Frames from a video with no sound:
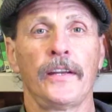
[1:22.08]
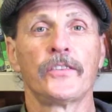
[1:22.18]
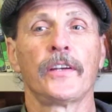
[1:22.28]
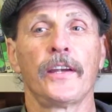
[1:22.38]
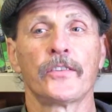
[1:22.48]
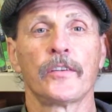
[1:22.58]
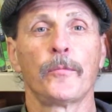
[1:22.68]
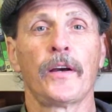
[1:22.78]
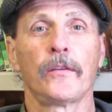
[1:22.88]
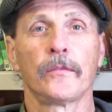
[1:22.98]
education
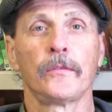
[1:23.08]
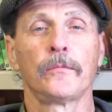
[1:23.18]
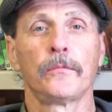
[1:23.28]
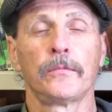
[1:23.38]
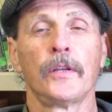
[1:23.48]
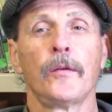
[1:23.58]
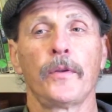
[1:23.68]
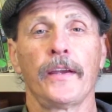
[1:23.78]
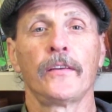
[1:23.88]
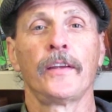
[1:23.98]
about
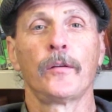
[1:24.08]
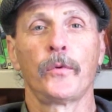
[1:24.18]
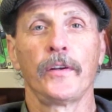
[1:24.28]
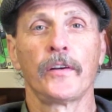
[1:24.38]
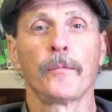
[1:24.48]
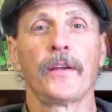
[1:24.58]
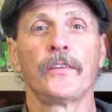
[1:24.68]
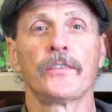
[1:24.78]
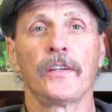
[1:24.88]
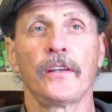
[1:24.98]
plant and animal
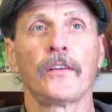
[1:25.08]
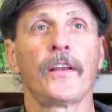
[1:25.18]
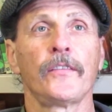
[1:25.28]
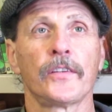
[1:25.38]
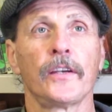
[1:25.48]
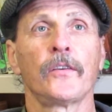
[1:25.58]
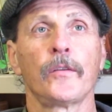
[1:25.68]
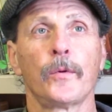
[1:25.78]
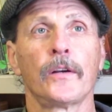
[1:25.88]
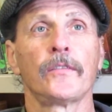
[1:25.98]
interdependency and the life cycle of
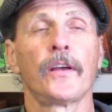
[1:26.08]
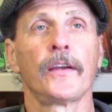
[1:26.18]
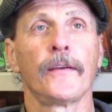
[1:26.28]
the butterfly.